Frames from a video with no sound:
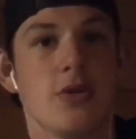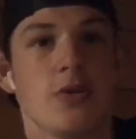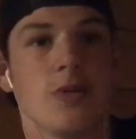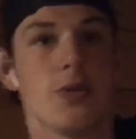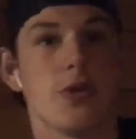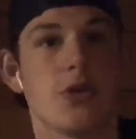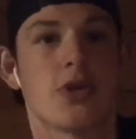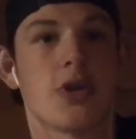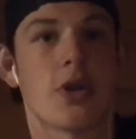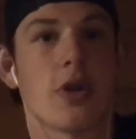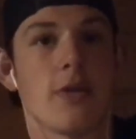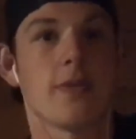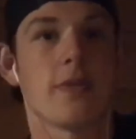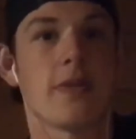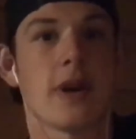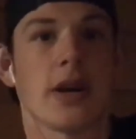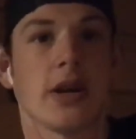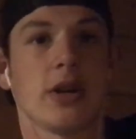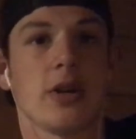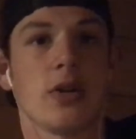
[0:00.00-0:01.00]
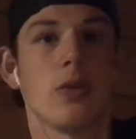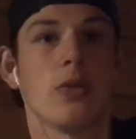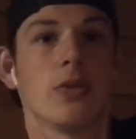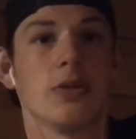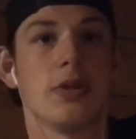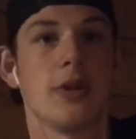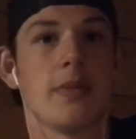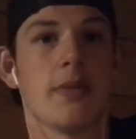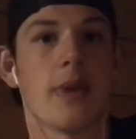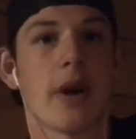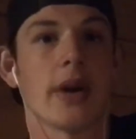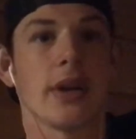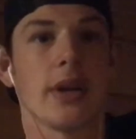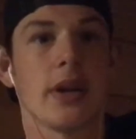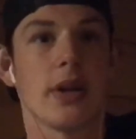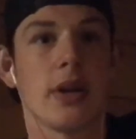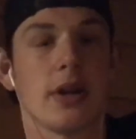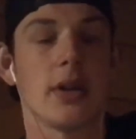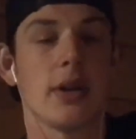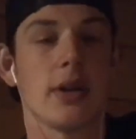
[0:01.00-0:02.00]
start finding gold and mining
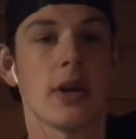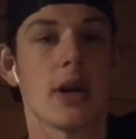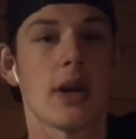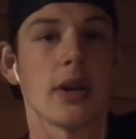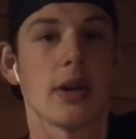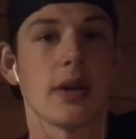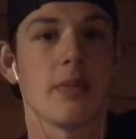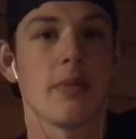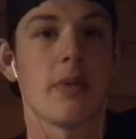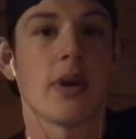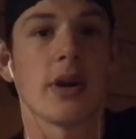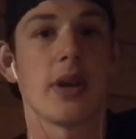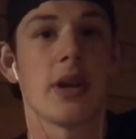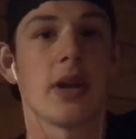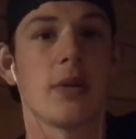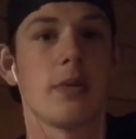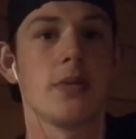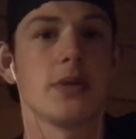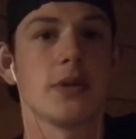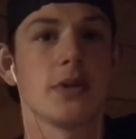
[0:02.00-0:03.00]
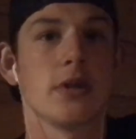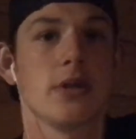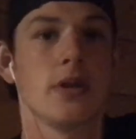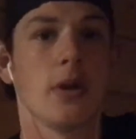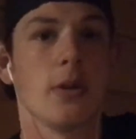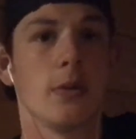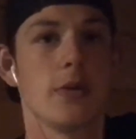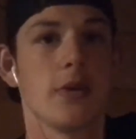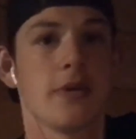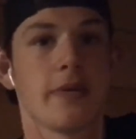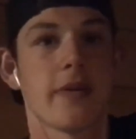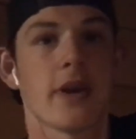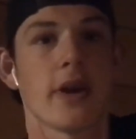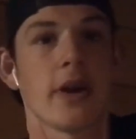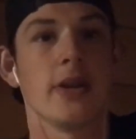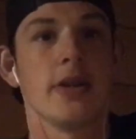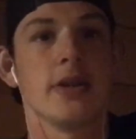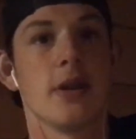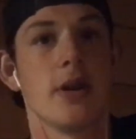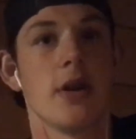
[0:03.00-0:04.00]
it and getting the money that it was known to
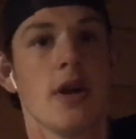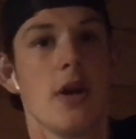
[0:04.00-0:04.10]
find.